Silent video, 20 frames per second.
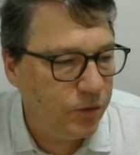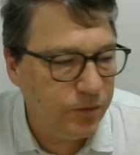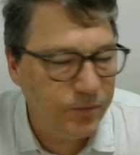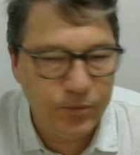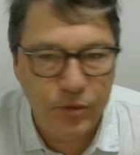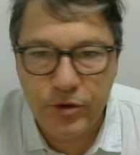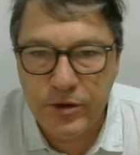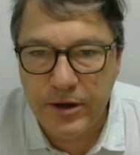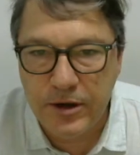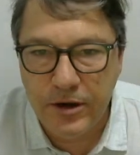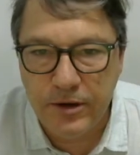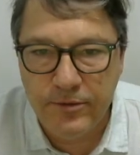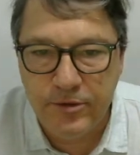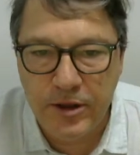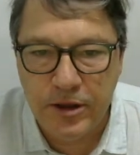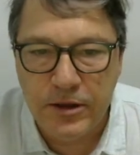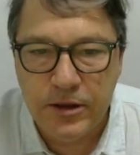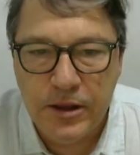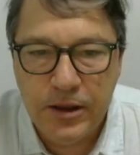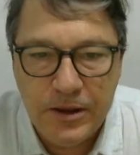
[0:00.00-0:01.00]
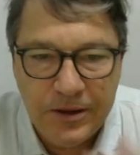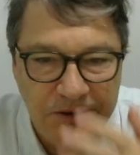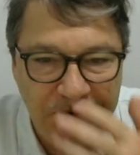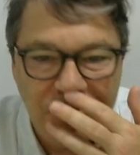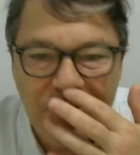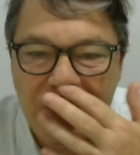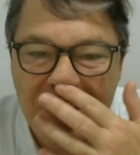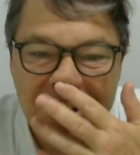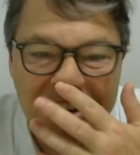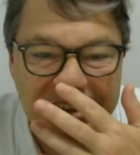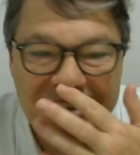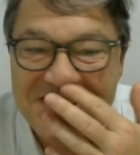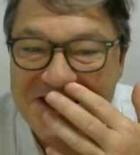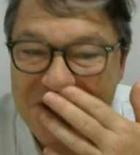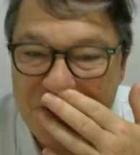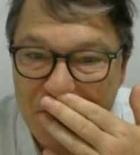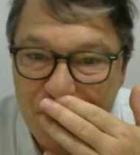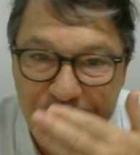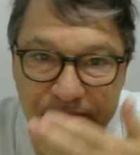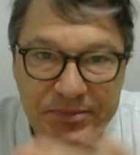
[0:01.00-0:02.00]
put that over there, quite
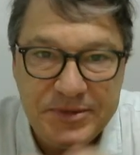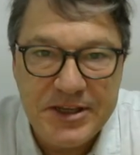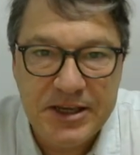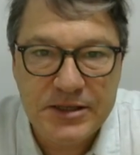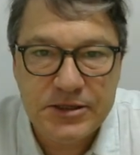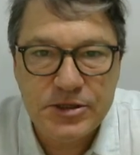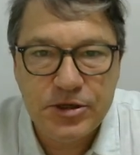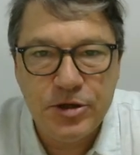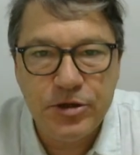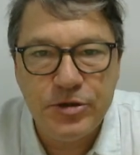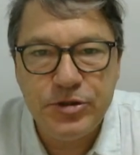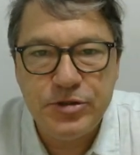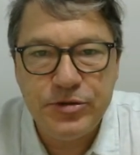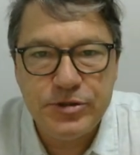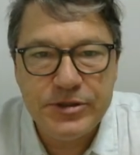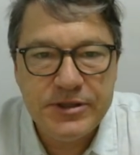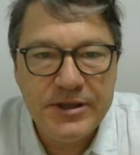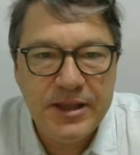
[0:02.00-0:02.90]
dense contours.